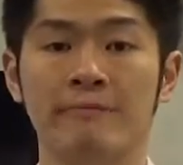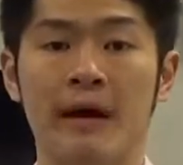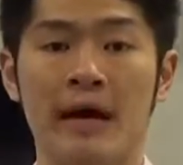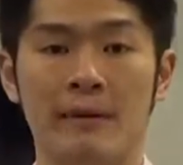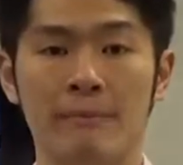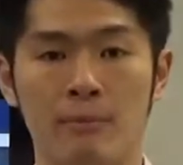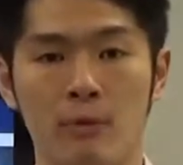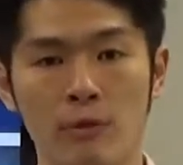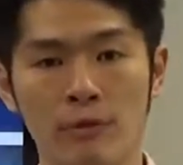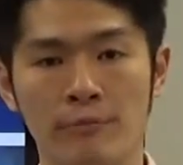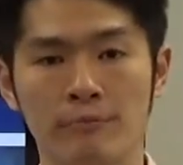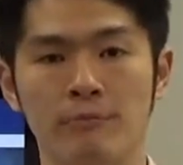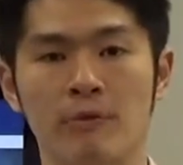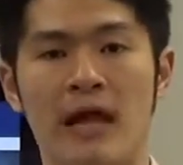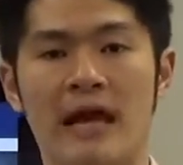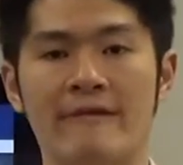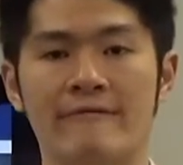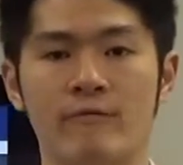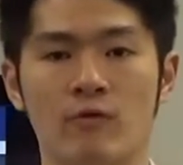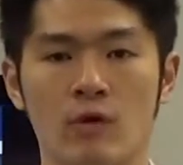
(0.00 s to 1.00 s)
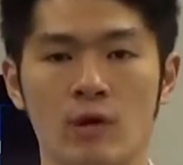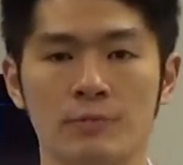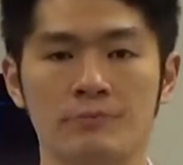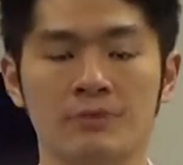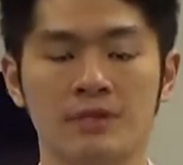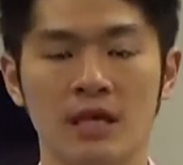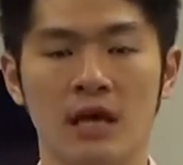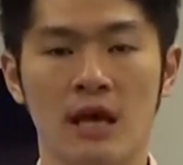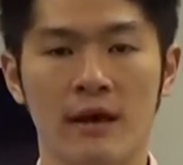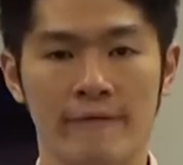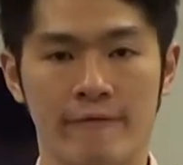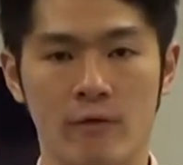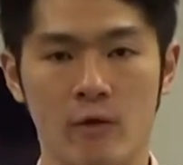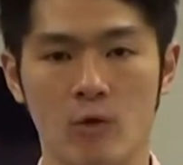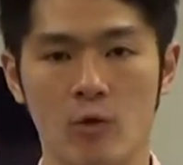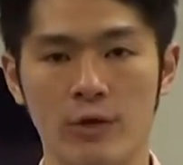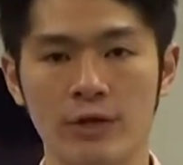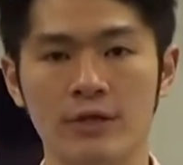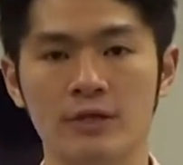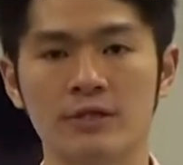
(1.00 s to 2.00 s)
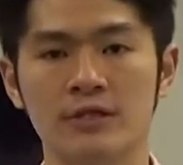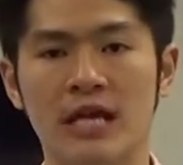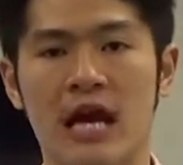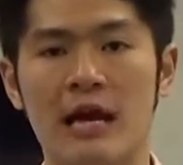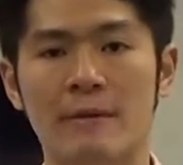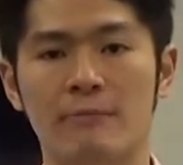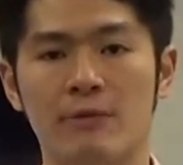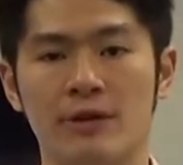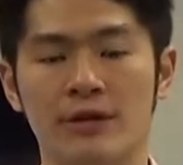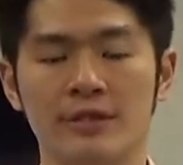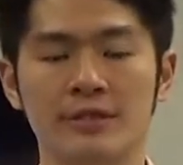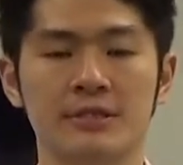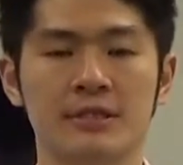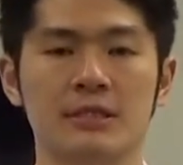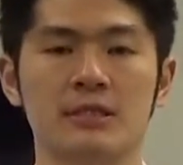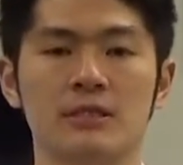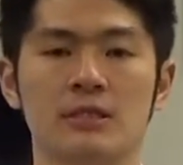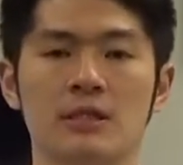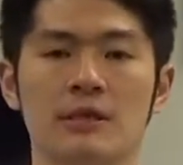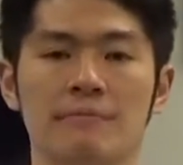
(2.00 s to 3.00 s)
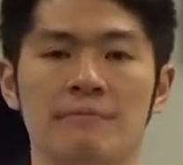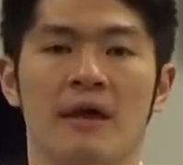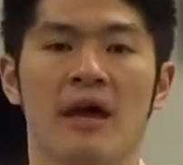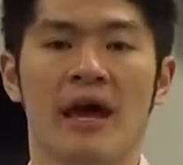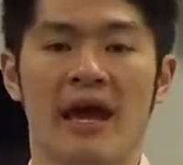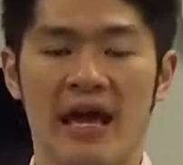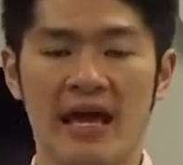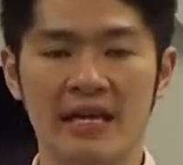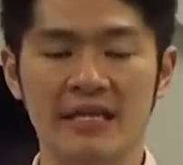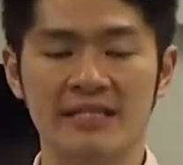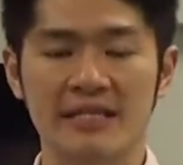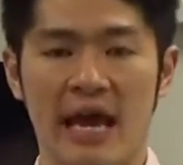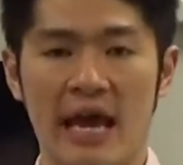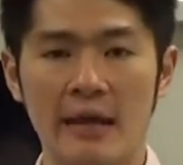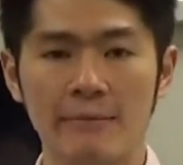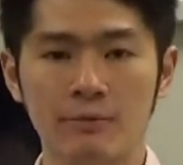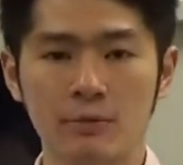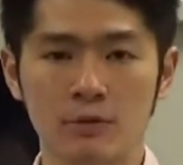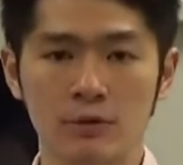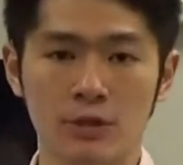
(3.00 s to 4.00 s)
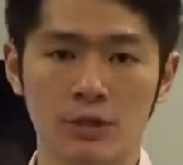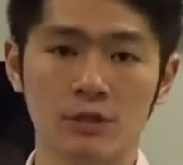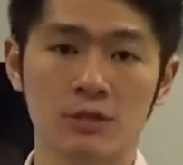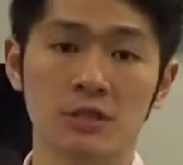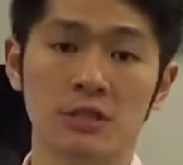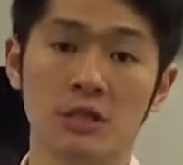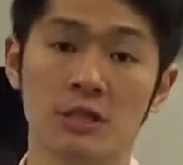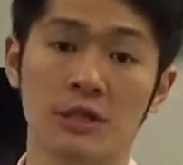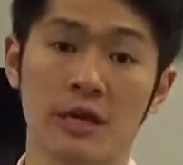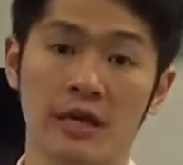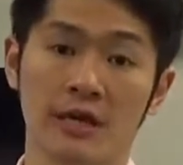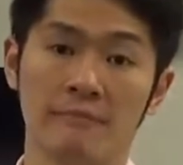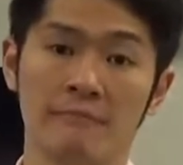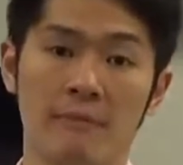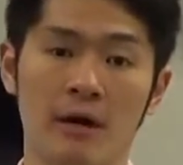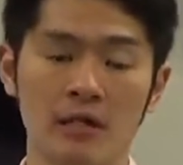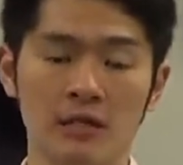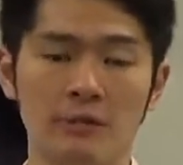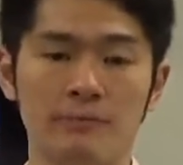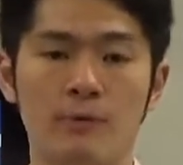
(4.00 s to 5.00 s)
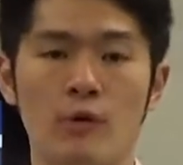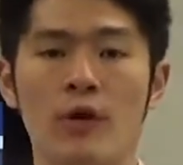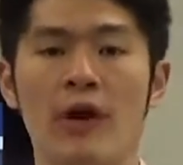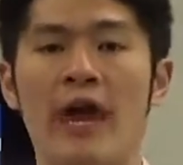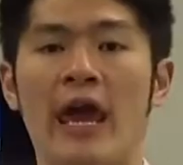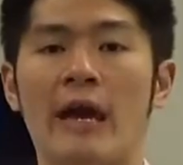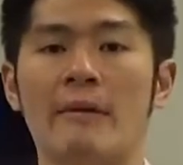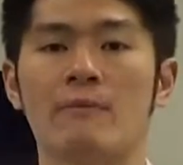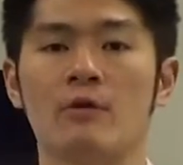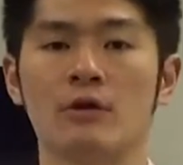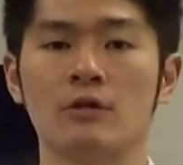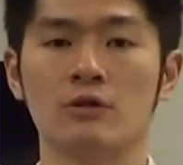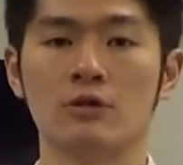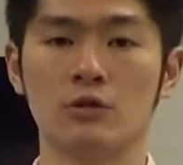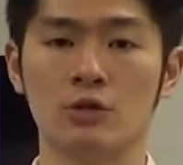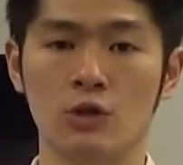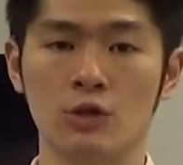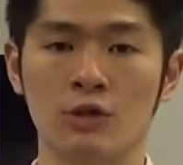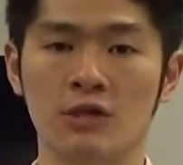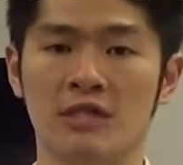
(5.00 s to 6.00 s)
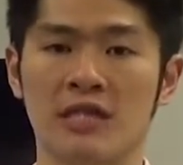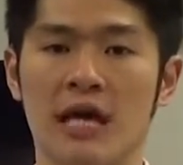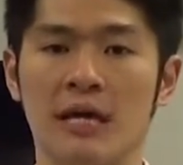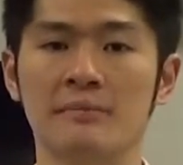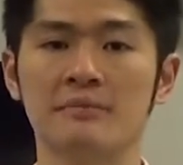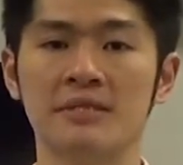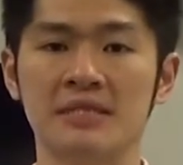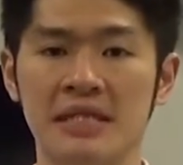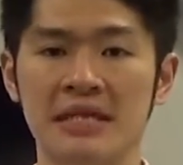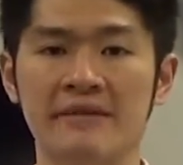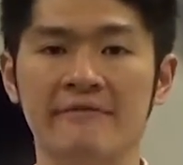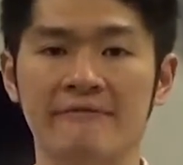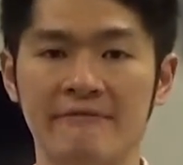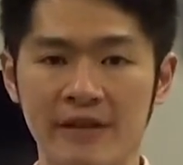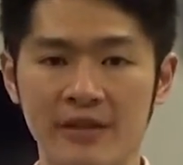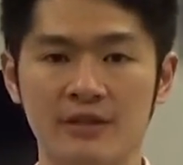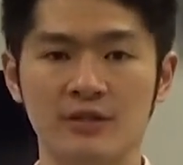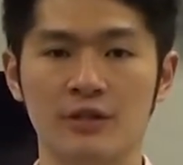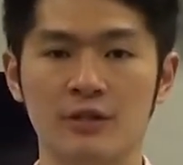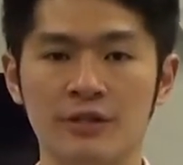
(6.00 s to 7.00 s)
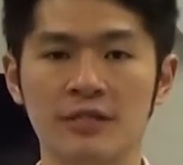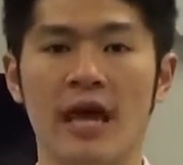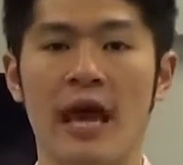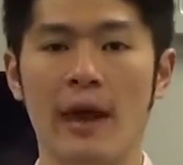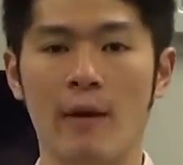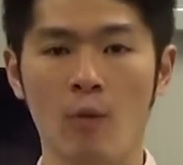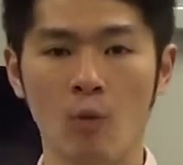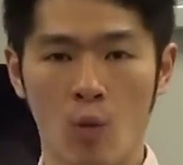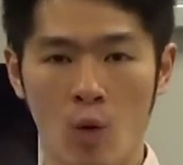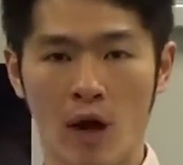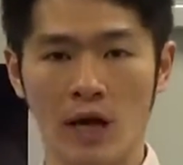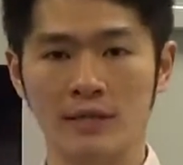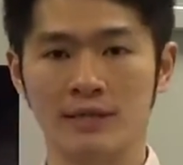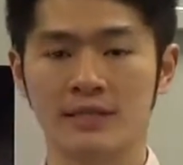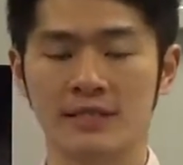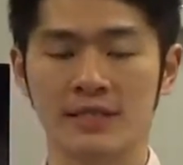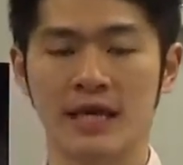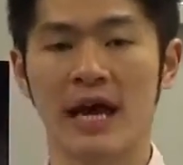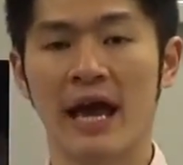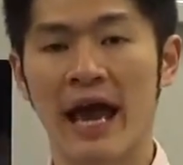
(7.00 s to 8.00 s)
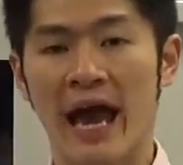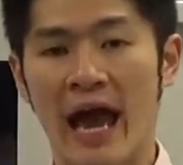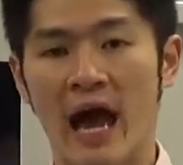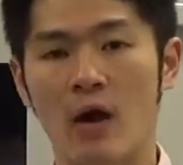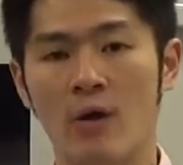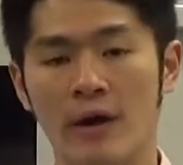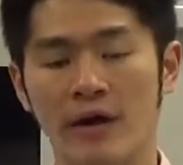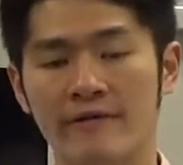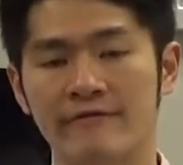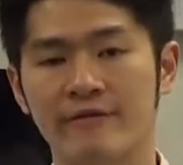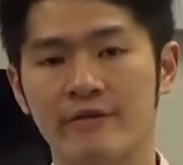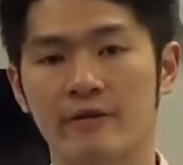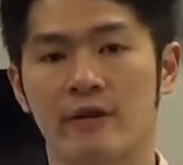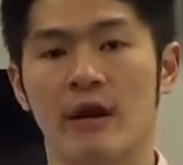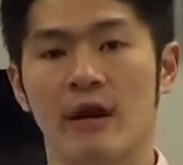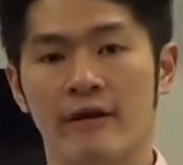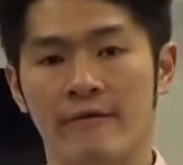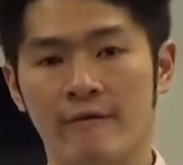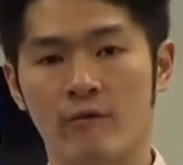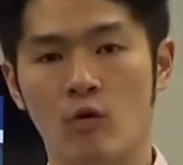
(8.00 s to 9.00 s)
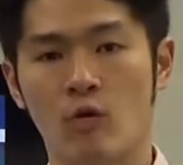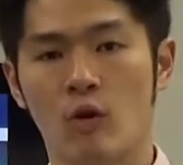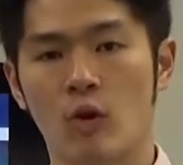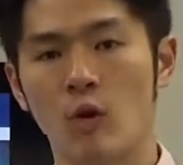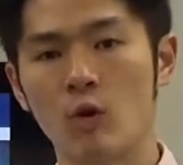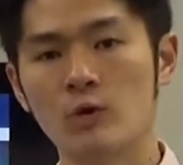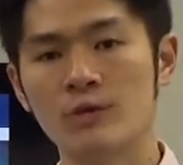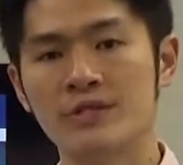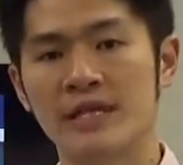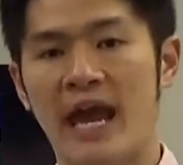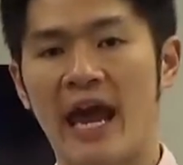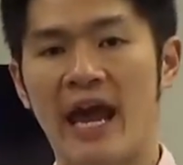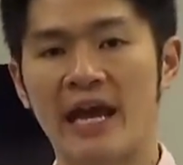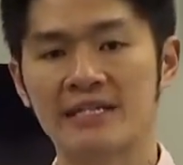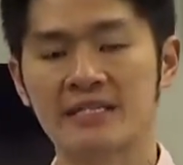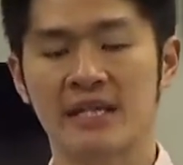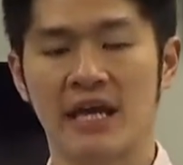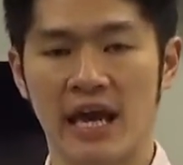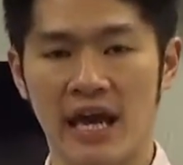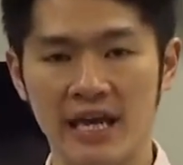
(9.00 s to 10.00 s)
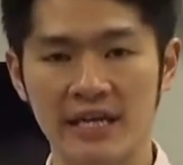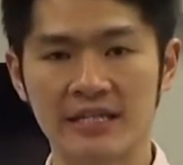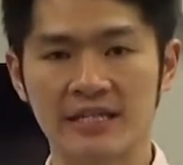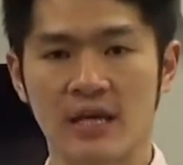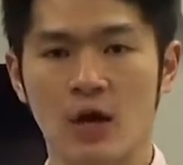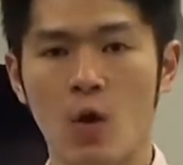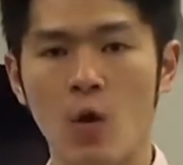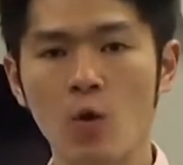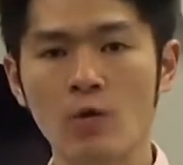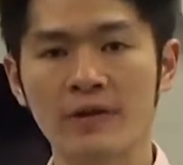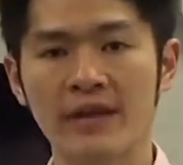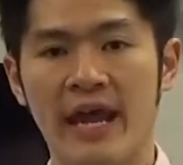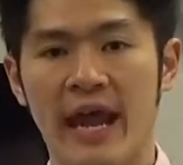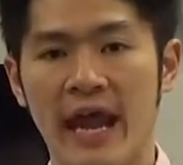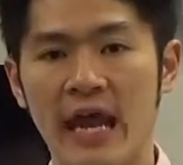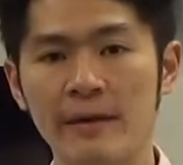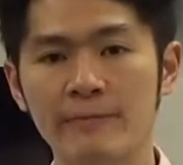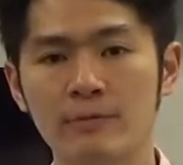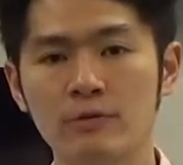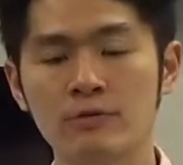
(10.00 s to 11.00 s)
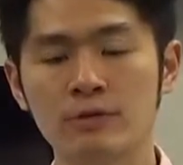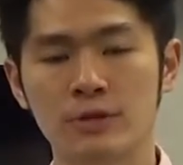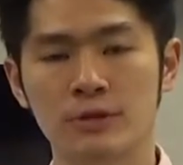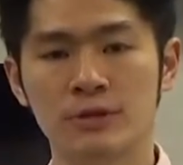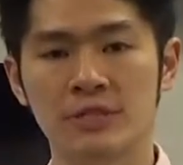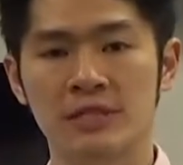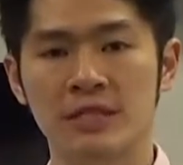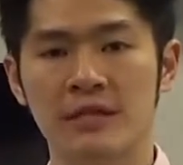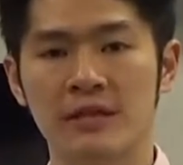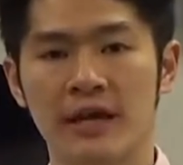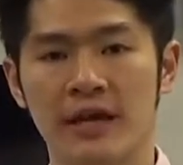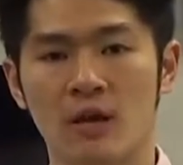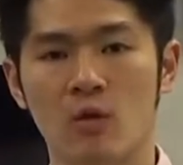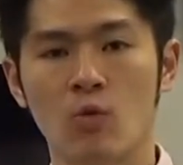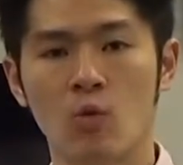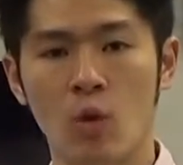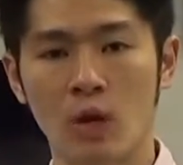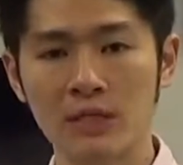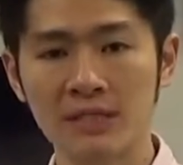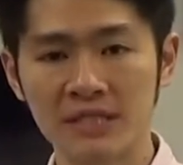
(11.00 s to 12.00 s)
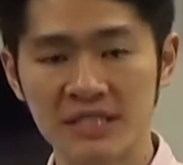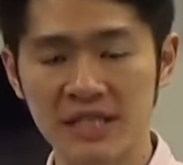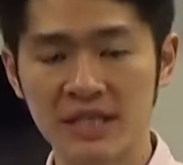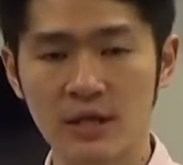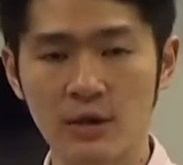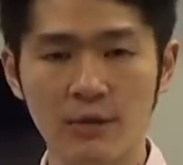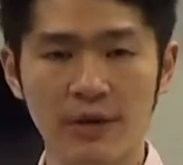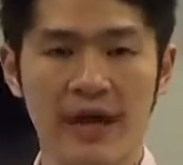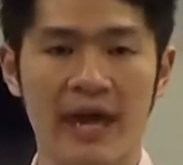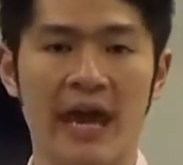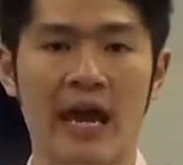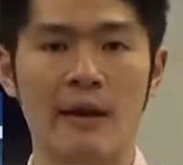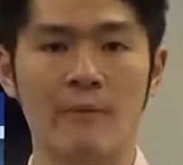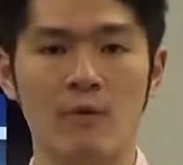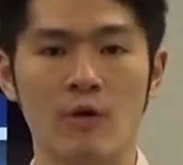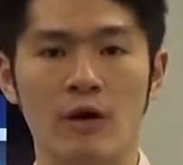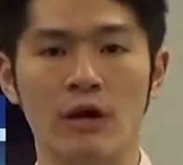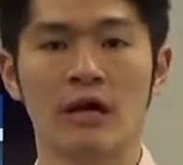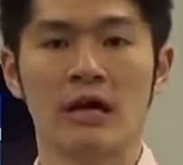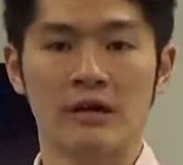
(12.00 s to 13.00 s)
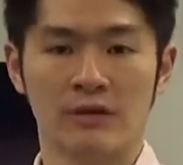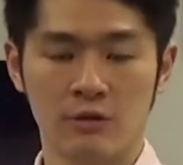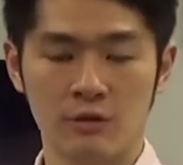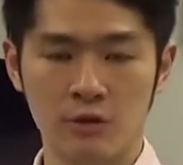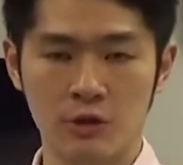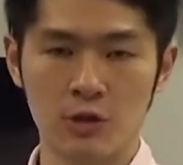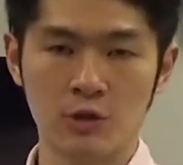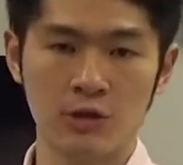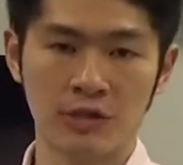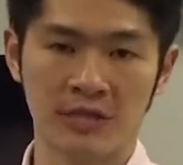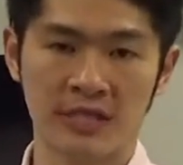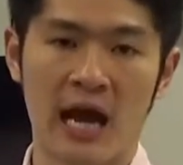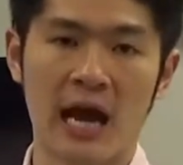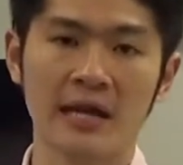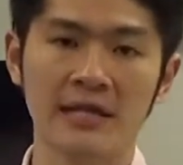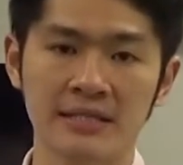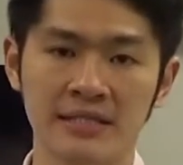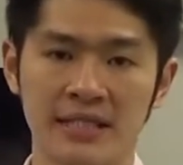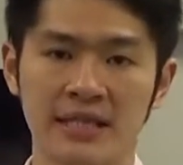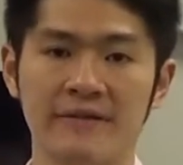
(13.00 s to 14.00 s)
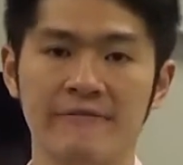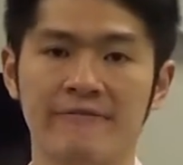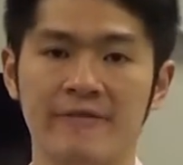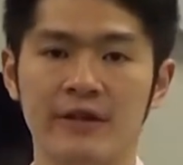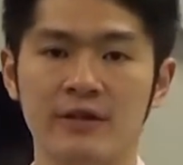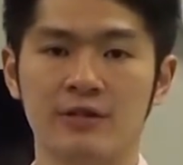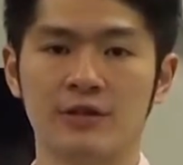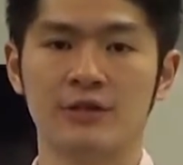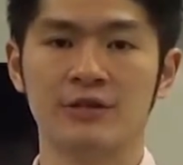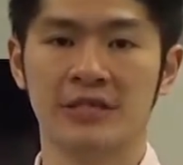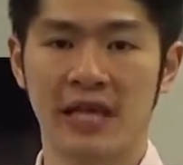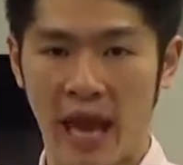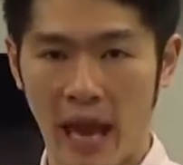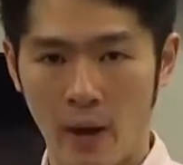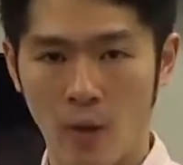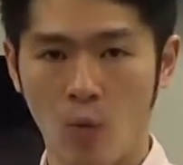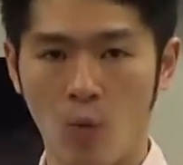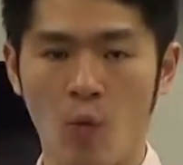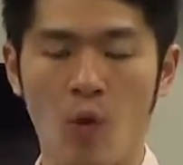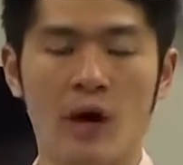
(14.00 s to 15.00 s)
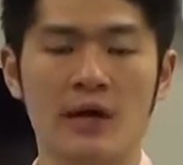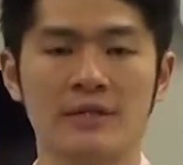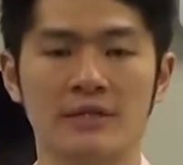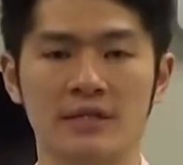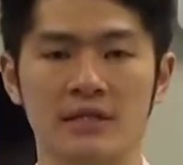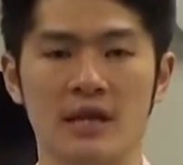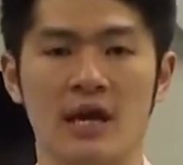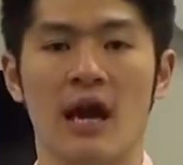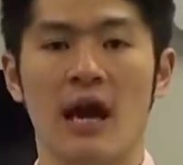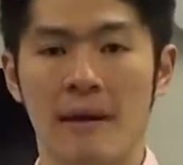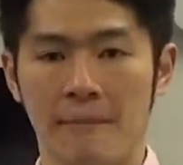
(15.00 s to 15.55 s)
by both platforms. For Windows operating system, it is able to select multiple cameras to do the time sync features at once. However, for OS X, it is only able to select one single camera to do the time sync features at once.